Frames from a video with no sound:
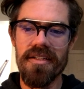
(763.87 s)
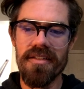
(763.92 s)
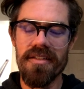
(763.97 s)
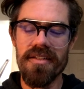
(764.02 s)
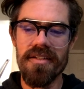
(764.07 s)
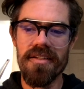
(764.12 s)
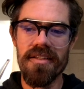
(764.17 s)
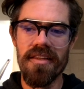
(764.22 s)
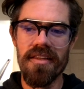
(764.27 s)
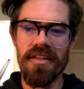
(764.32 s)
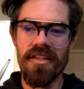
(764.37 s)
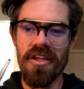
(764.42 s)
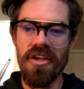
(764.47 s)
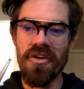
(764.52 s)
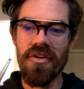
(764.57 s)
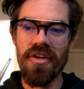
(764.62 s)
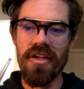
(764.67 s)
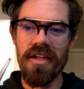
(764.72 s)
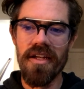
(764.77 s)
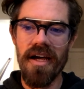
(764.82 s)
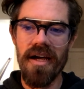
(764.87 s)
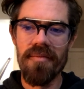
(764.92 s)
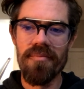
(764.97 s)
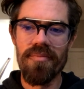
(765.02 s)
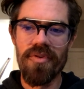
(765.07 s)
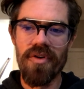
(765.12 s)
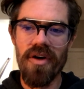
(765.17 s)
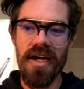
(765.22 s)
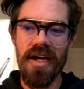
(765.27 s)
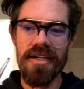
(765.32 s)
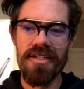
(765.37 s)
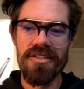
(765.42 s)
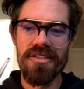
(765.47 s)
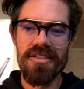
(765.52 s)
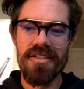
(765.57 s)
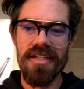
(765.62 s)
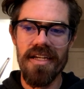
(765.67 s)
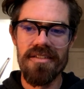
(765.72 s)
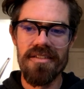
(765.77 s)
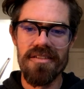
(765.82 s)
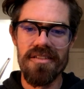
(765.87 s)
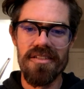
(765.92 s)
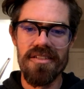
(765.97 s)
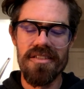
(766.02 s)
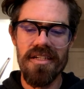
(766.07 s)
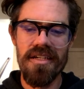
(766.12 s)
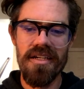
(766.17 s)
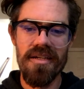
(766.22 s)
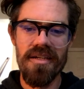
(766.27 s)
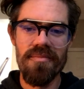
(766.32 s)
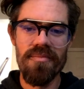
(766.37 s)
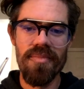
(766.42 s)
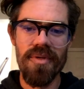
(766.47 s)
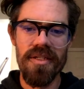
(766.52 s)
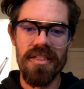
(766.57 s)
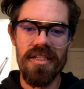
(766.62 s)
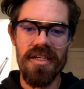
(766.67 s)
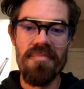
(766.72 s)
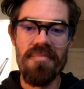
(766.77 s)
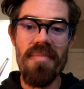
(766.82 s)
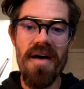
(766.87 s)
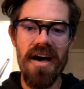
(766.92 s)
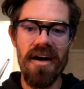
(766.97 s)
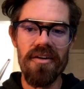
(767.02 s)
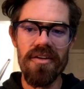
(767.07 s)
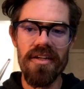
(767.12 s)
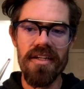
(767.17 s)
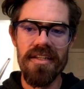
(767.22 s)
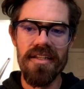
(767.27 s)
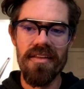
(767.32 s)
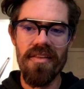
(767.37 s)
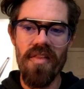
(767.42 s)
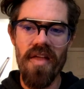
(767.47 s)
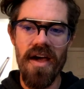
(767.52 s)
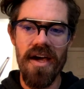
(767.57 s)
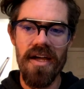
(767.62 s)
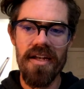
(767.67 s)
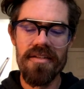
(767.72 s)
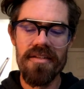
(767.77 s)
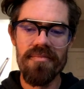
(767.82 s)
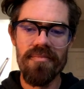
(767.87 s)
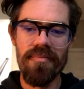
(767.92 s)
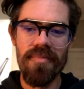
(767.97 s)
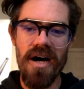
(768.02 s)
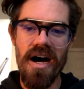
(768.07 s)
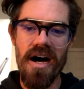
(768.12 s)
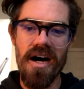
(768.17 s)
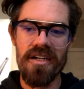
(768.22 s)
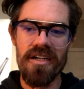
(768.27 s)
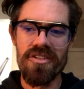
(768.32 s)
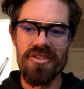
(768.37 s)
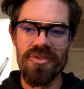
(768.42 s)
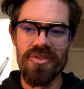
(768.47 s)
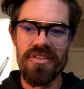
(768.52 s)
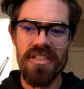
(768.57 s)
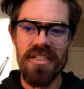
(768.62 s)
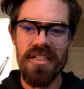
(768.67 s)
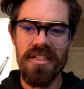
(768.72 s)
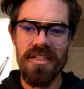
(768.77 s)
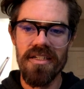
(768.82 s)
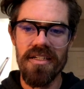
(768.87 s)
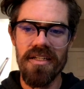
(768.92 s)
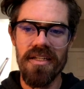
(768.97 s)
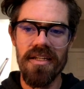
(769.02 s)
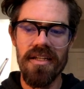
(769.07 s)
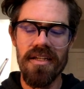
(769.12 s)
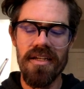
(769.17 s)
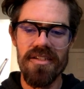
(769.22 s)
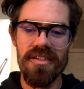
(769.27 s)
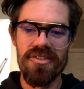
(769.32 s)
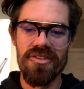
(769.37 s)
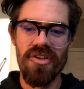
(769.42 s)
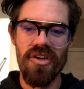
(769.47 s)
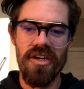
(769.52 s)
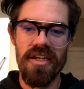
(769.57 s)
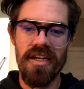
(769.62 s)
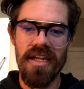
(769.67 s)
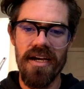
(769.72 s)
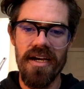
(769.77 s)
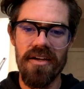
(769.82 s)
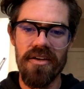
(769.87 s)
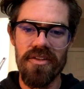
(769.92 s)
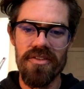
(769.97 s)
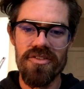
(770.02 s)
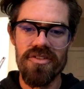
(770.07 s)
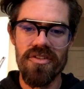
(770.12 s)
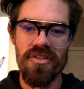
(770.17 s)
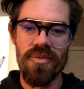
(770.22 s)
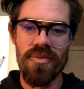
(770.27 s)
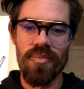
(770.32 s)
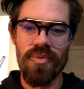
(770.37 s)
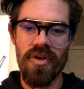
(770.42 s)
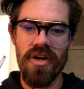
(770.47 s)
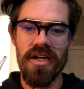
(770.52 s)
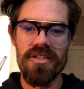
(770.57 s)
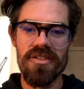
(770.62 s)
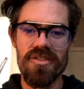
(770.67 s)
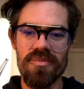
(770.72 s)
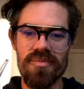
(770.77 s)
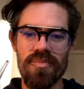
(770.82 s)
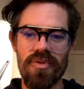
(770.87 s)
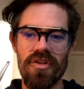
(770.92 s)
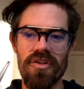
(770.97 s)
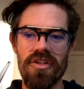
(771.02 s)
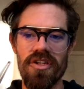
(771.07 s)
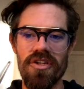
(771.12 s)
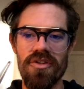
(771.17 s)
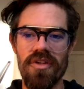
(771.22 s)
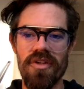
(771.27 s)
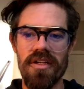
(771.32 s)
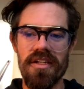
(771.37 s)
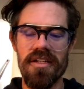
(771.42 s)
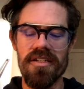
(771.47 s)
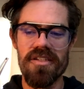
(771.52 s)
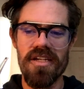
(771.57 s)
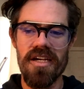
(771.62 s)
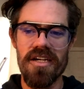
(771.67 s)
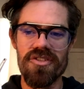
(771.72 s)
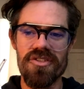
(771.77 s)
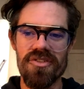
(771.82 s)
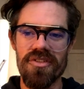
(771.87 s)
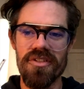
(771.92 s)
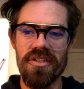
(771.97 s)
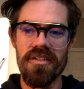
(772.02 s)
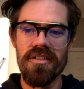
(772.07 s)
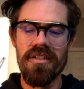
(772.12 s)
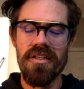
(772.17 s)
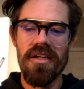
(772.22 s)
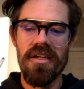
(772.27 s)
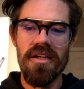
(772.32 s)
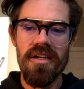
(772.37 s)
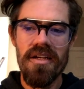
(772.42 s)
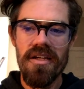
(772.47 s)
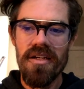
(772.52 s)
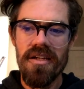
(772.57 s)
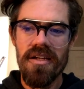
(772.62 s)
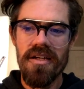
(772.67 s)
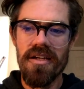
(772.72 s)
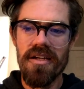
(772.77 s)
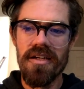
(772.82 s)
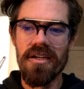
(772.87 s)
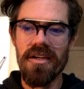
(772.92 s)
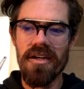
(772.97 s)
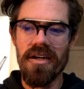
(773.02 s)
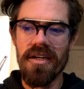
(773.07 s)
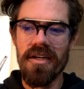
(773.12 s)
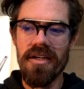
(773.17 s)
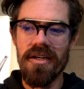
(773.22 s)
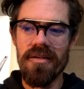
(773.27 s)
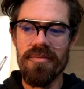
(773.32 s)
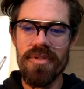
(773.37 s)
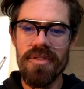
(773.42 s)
The unit price stays the same, but the amount in that box or tin has gone down, and so the price per unit has actually gone up.